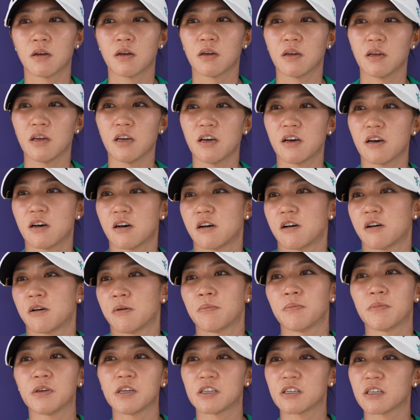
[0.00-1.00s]
Yeah,
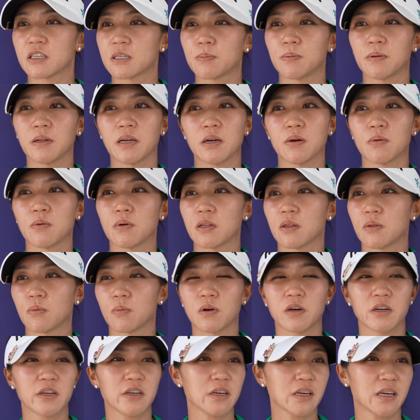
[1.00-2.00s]
you just play with
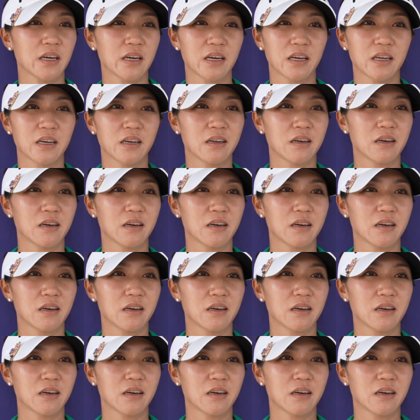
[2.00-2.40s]
what you get.